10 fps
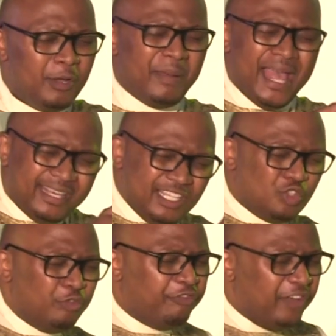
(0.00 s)
back
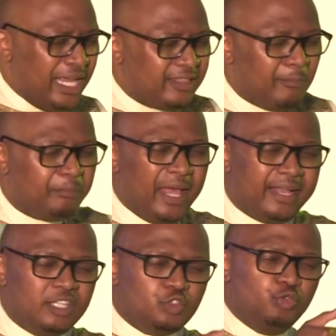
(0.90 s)
into faith and
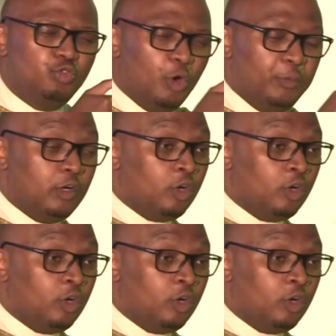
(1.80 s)
back into knowing